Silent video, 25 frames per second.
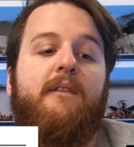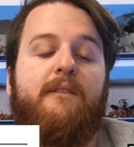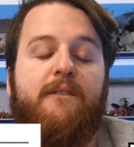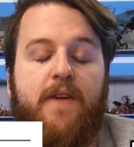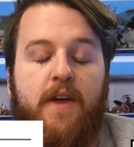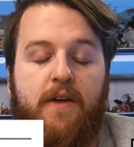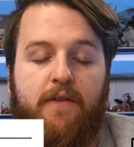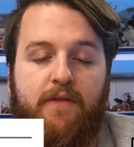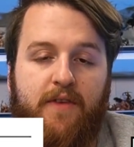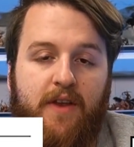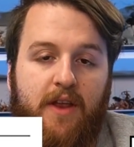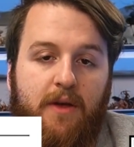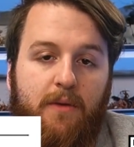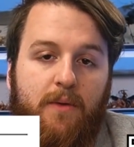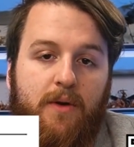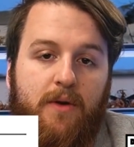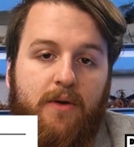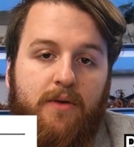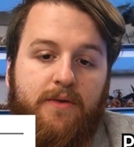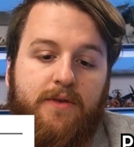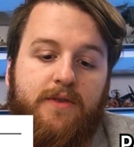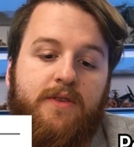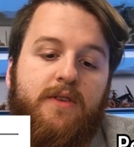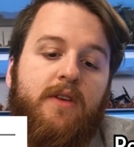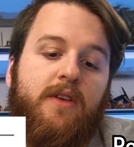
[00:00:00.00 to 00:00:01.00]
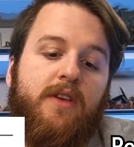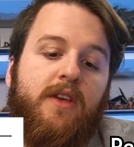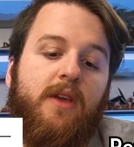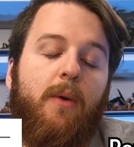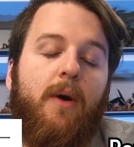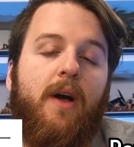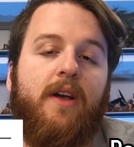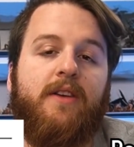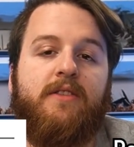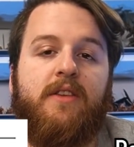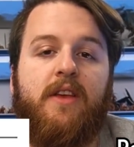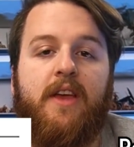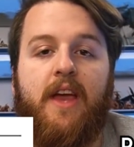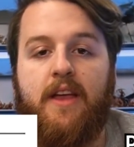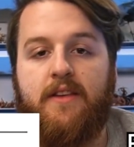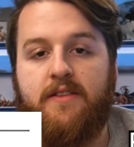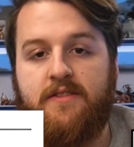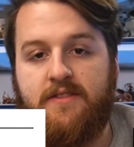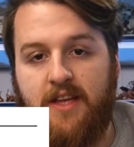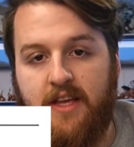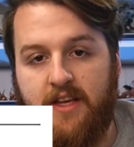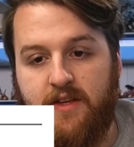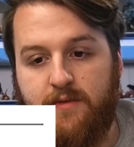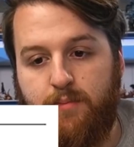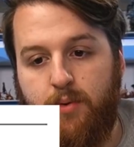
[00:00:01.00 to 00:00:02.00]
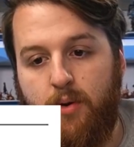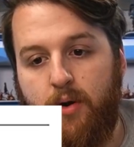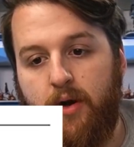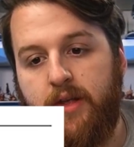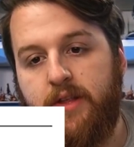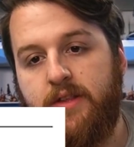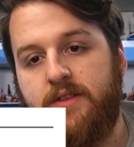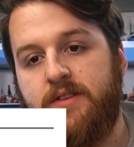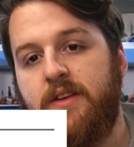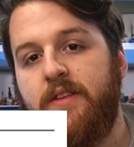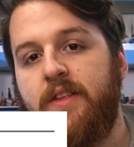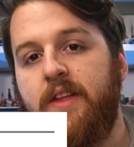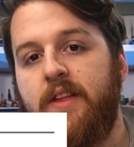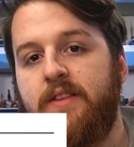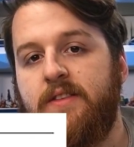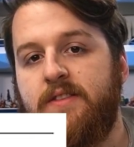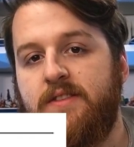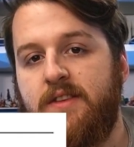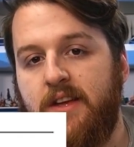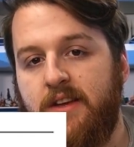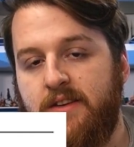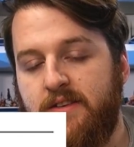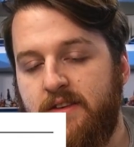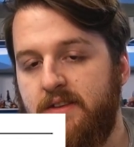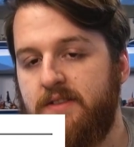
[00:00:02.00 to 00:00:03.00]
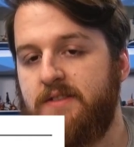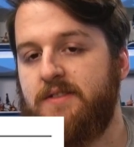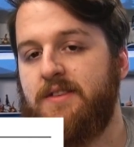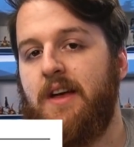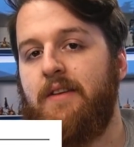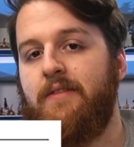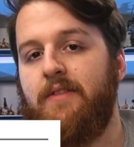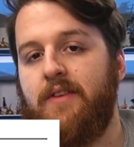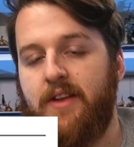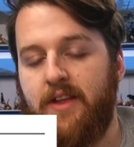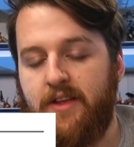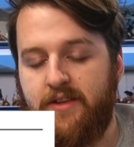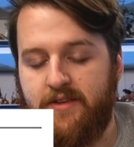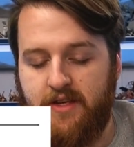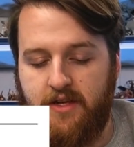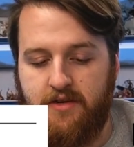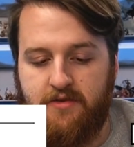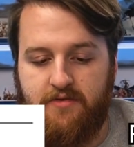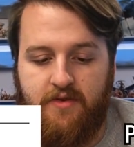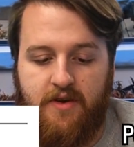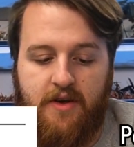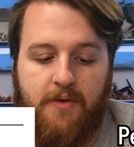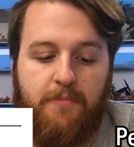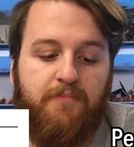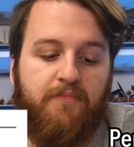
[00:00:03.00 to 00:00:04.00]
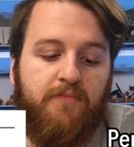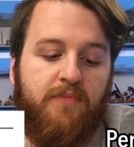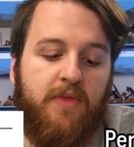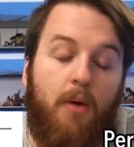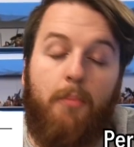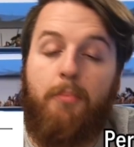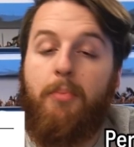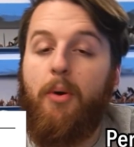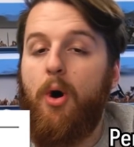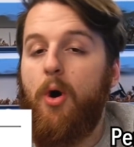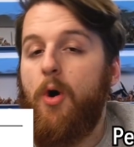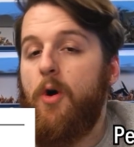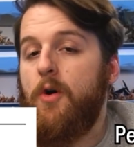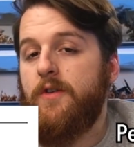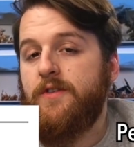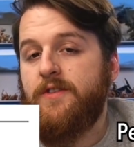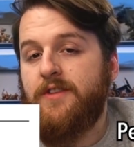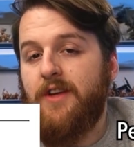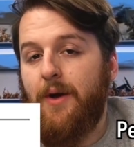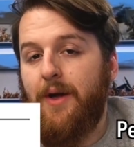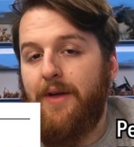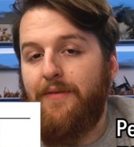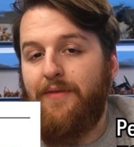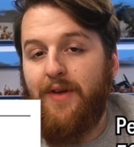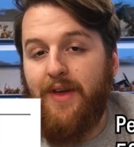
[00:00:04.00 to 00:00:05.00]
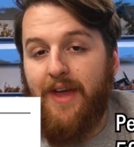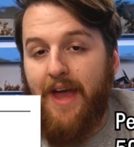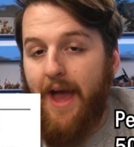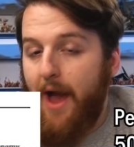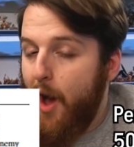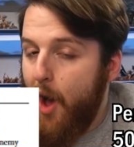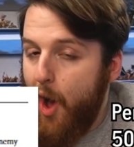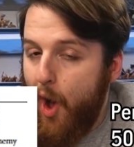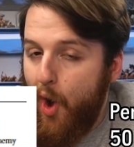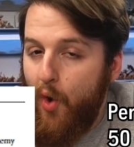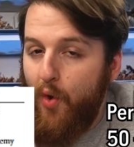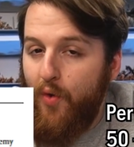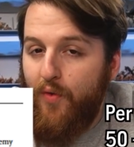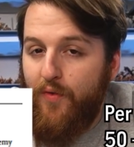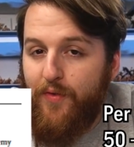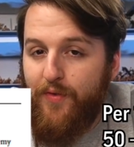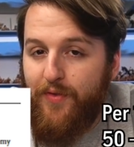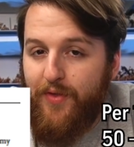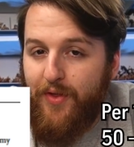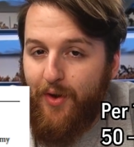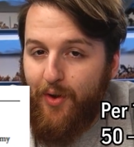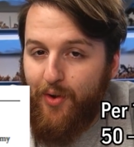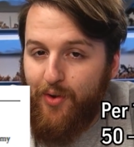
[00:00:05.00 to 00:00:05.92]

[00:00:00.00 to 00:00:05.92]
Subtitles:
50 wounds, you actually get 6 points, and then 6 is 7, etc. But also, if you get over the